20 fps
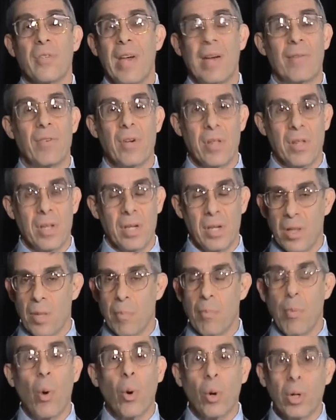of everything.
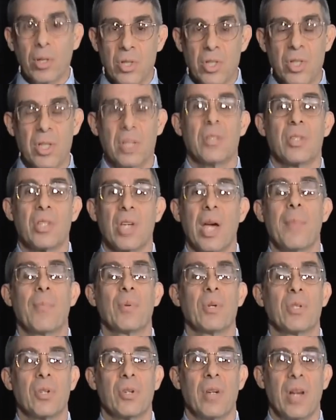The ports in
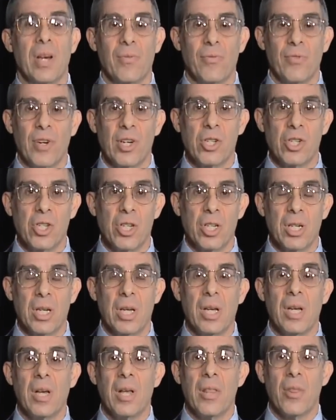Cyprus are not
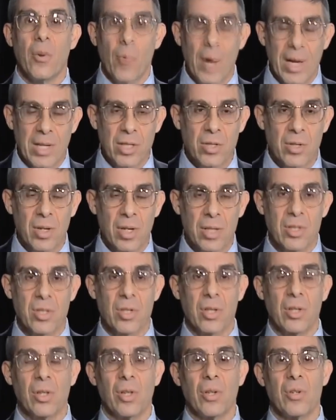functioning. The
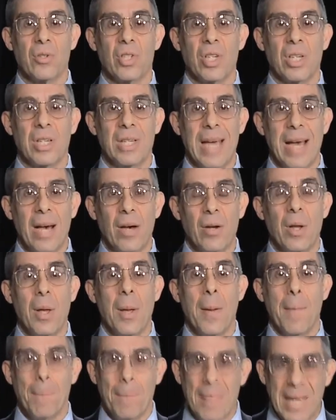restaurants are closing down.
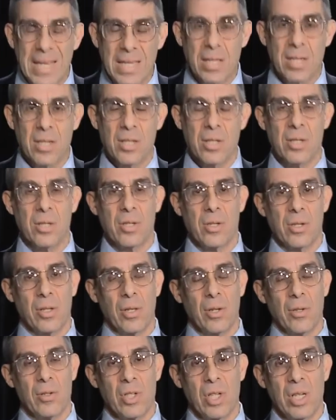Businesses are
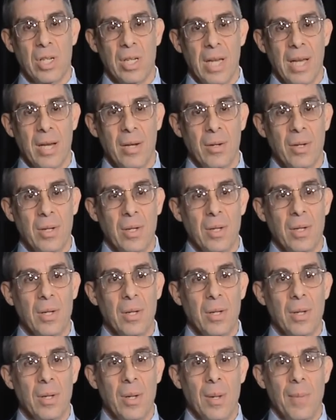closing down.
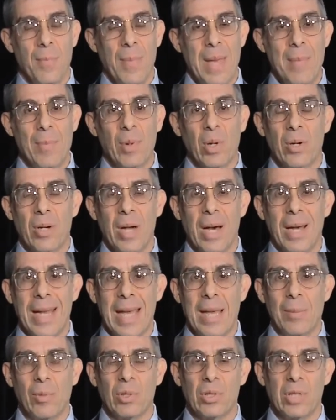People are
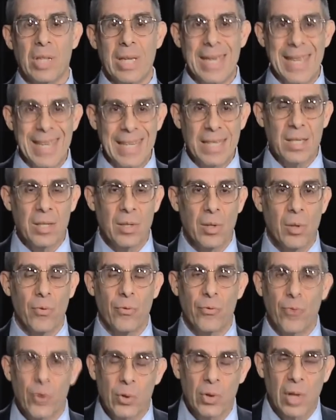not able to eat. The
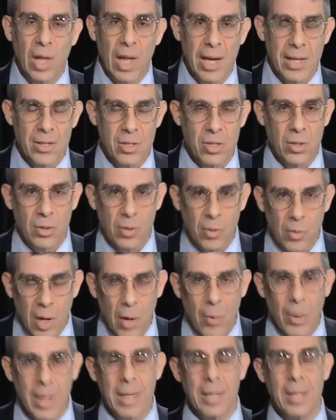food lines are
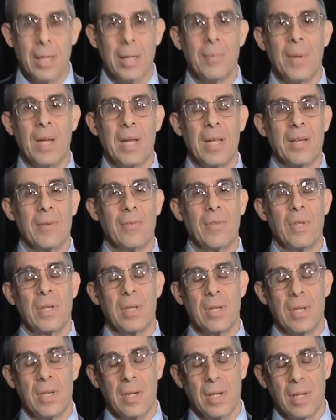growing in many of
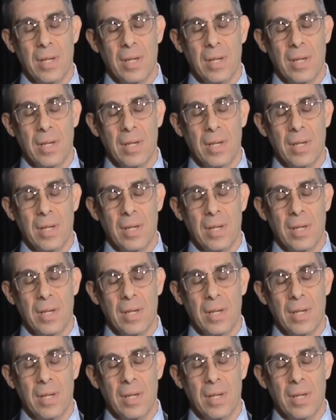the